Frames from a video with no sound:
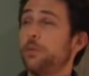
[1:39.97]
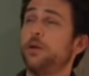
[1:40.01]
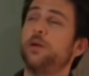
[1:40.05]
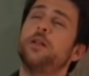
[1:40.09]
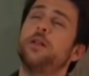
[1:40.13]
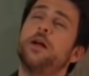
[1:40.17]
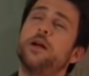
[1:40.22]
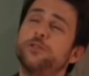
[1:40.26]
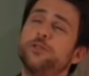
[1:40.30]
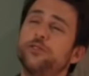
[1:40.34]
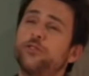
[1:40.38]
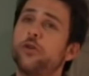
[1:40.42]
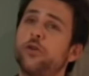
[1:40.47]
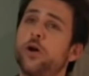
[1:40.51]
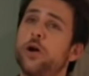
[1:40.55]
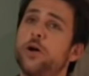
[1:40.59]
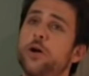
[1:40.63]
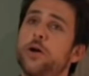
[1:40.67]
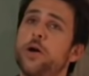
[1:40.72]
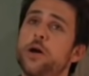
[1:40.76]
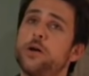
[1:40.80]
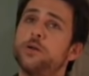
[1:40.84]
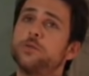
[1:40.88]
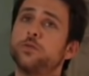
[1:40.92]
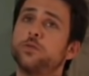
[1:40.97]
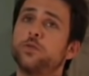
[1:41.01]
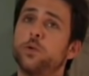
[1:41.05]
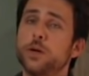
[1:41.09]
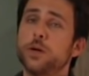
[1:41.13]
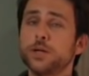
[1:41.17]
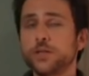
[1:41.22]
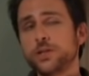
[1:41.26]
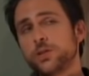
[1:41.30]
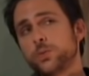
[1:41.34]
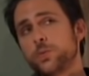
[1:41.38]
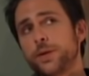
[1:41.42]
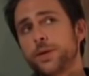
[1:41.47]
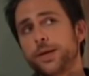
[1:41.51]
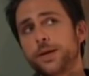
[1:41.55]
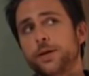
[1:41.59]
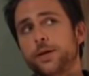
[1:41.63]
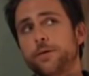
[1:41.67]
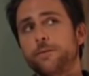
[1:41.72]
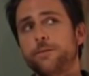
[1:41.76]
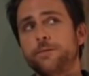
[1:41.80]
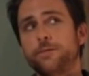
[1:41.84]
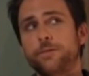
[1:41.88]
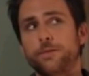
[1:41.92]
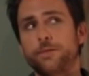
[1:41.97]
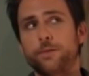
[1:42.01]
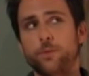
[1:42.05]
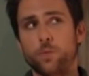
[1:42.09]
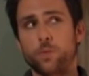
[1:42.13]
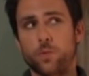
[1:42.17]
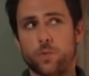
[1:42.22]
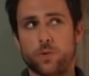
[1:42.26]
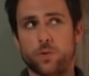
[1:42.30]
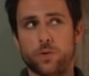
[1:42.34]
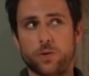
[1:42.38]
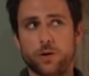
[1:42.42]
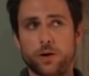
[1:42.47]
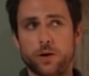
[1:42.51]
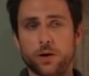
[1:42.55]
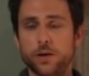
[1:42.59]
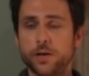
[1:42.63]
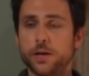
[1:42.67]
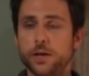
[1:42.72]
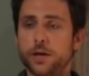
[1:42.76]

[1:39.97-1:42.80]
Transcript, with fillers: me to lunch twice a week for a